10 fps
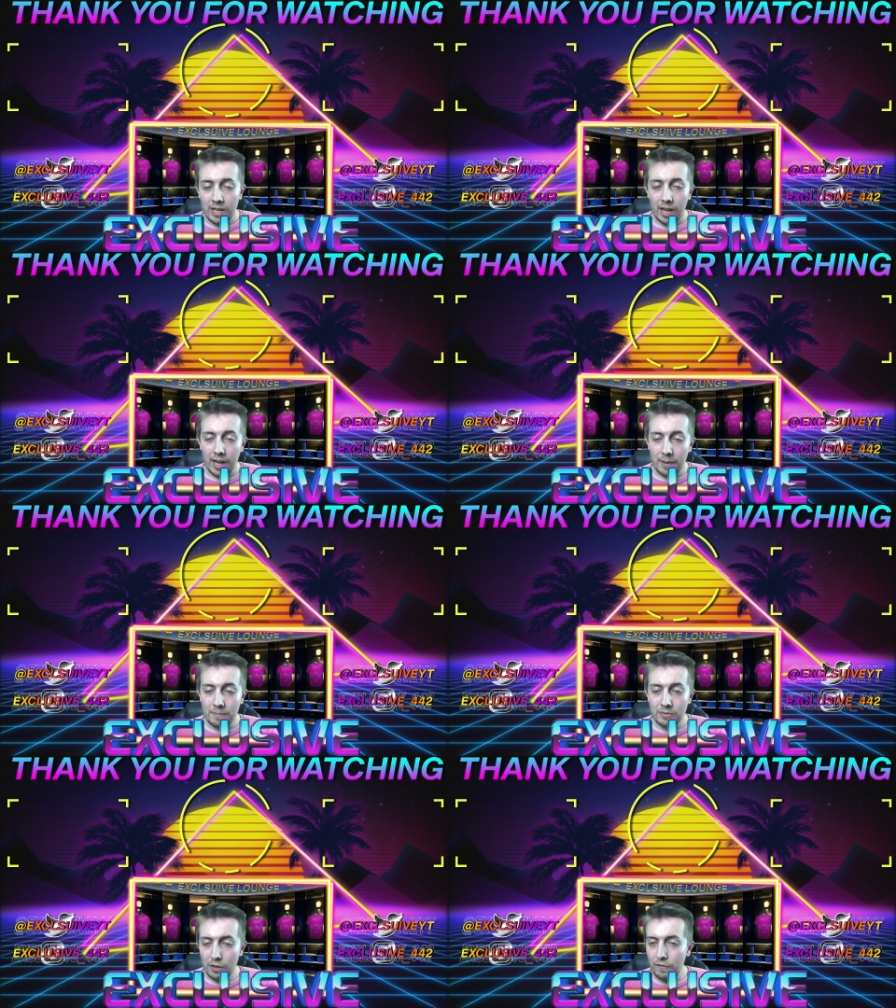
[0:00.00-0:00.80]
Um,
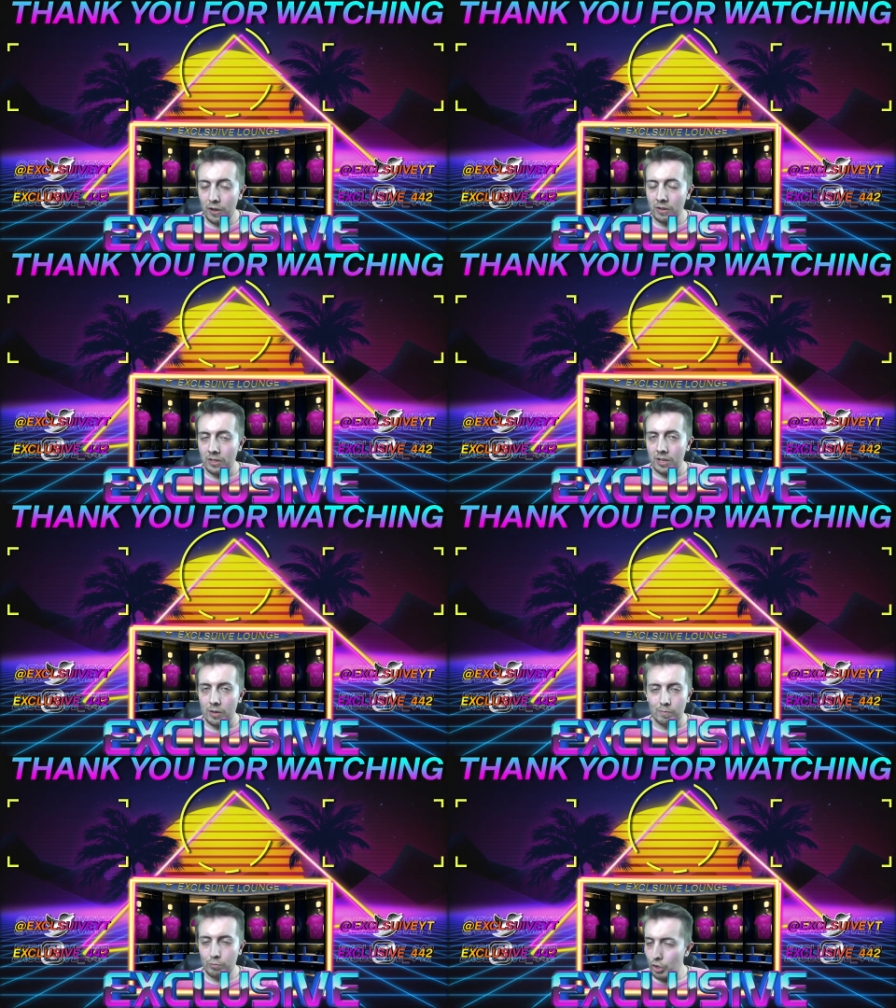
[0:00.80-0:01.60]
so far,
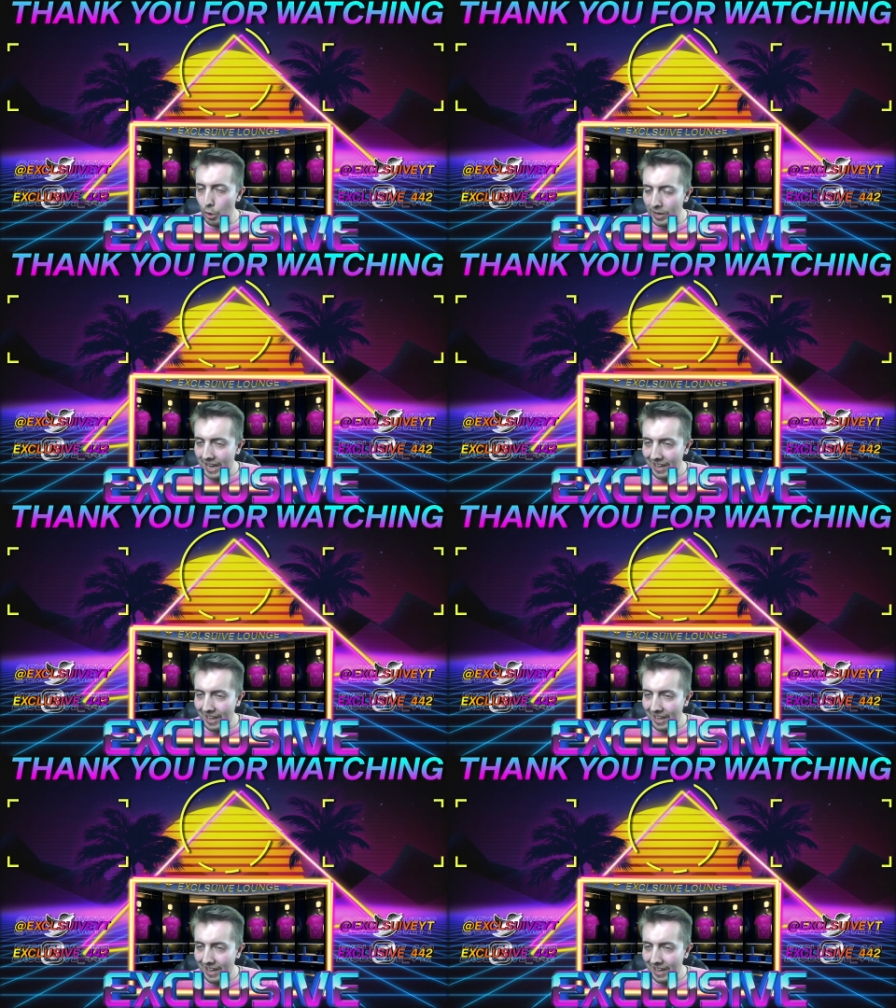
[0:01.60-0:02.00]
nowhere near.